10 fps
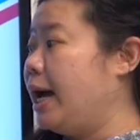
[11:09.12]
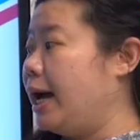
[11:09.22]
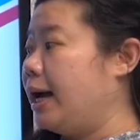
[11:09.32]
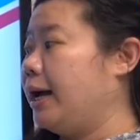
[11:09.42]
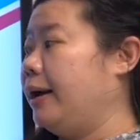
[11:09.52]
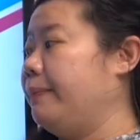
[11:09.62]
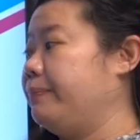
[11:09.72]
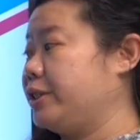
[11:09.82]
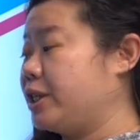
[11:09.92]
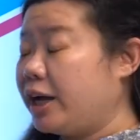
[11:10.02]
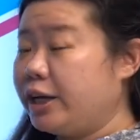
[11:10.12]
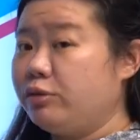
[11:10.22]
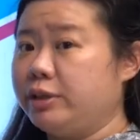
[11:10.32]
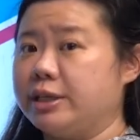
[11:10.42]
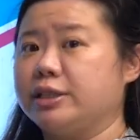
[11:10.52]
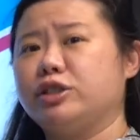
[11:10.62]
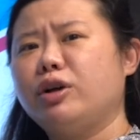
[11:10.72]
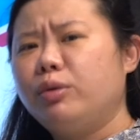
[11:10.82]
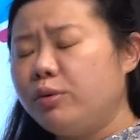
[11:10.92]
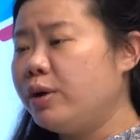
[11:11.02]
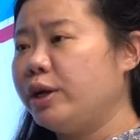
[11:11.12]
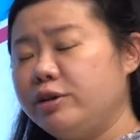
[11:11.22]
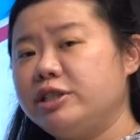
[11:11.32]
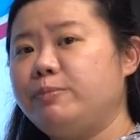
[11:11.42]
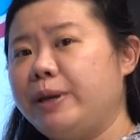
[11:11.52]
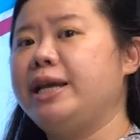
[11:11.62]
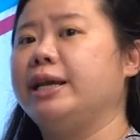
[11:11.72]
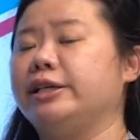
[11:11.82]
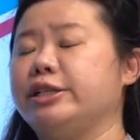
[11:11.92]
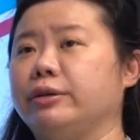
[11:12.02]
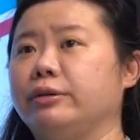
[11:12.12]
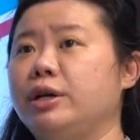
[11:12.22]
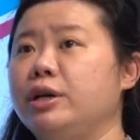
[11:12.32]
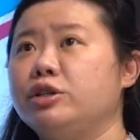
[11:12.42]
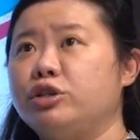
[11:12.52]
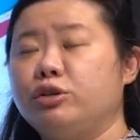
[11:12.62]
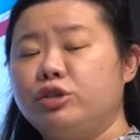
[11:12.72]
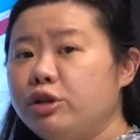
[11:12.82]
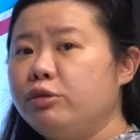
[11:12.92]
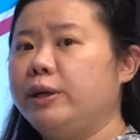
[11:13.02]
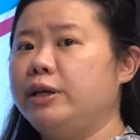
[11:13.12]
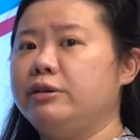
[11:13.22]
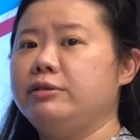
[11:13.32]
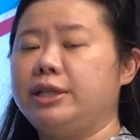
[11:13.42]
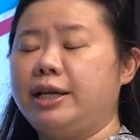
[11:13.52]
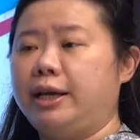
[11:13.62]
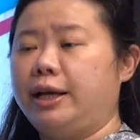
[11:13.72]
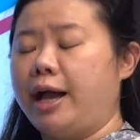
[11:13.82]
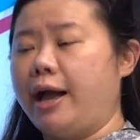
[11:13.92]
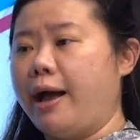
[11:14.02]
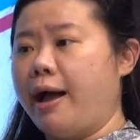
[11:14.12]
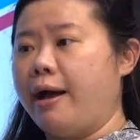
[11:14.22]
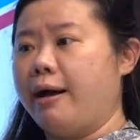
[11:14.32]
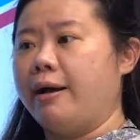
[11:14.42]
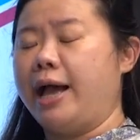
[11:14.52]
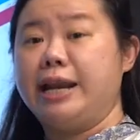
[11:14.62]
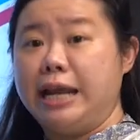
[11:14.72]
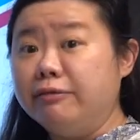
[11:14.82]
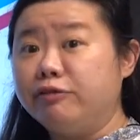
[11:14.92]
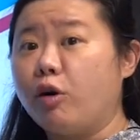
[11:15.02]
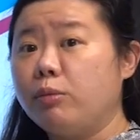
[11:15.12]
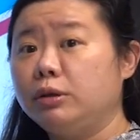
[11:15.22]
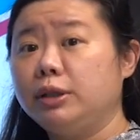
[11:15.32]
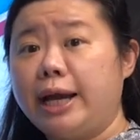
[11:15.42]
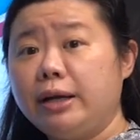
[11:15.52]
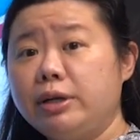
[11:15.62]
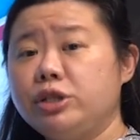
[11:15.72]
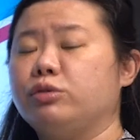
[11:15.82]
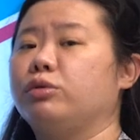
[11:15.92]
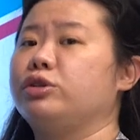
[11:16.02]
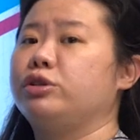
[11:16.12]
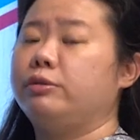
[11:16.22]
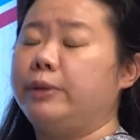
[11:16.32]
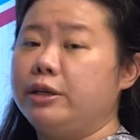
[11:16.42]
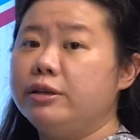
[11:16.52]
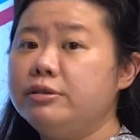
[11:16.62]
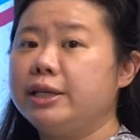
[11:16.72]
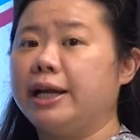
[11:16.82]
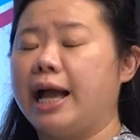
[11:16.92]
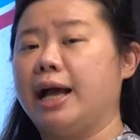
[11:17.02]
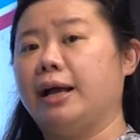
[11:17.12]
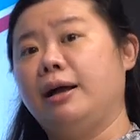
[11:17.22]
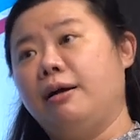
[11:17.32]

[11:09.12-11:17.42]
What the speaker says: The target audience. So who are you speaking to? Should you be using an informal language, or should you be using a